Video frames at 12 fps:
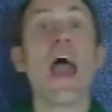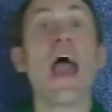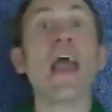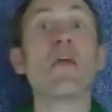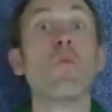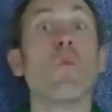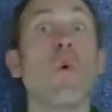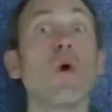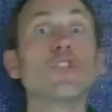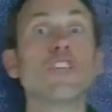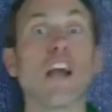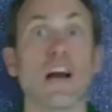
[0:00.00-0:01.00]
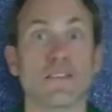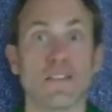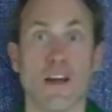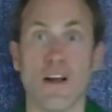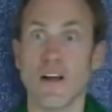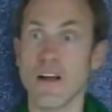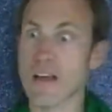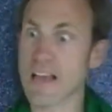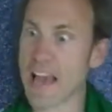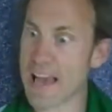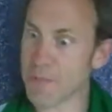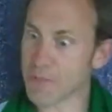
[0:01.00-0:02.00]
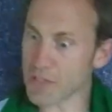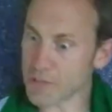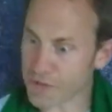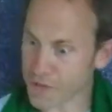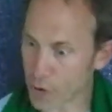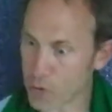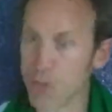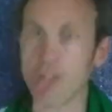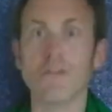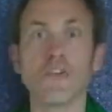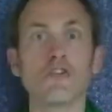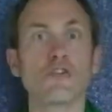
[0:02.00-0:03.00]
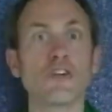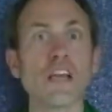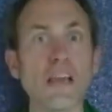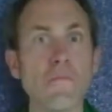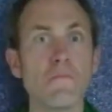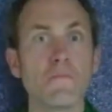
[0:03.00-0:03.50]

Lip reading: a woodcutter came to the foot of the tree.